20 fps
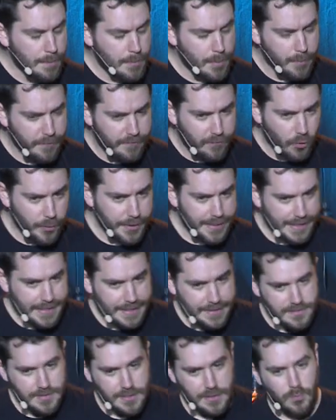But before we get
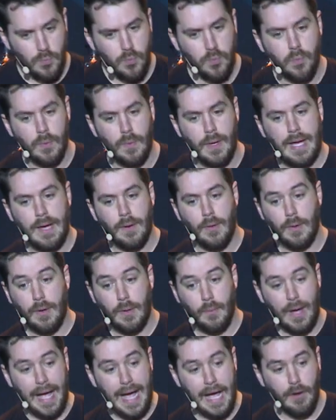into
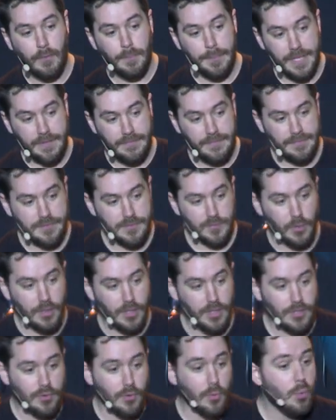how BFFs
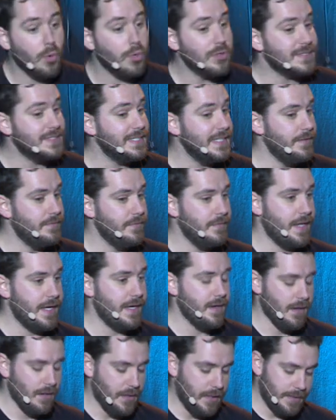work or what even
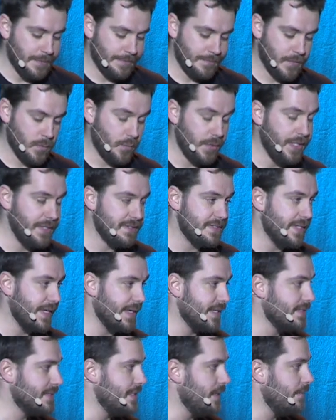they are, we need to
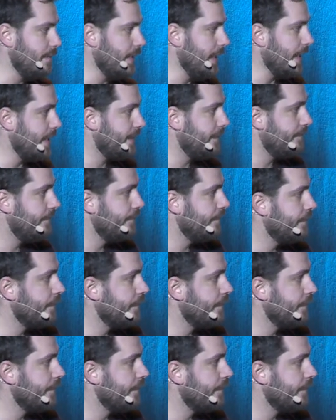take a step back.